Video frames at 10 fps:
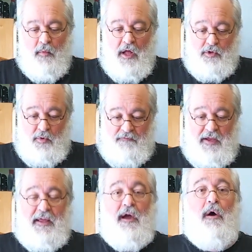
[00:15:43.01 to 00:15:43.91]
I'll do a
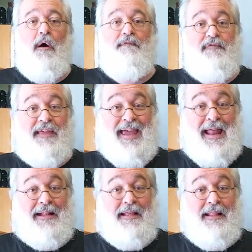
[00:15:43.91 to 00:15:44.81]
video of
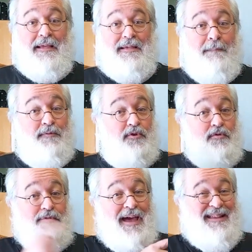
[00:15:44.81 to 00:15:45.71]
connecting these up
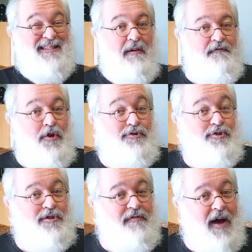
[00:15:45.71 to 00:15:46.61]
to that
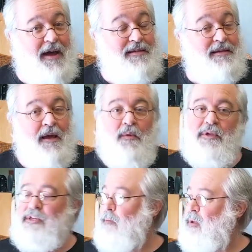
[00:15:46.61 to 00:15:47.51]
future device,
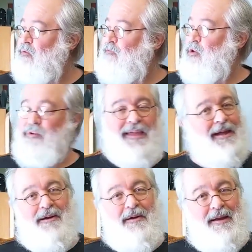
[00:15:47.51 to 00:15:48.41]
which I'll be reviewing
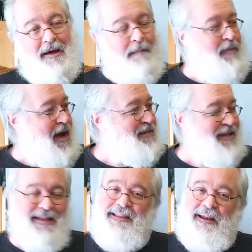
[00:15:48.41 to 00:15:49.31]
here and
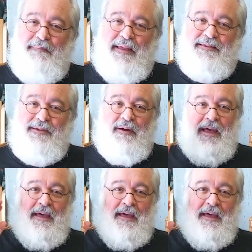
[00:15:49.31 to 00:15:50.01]
unboxing in a little bit. So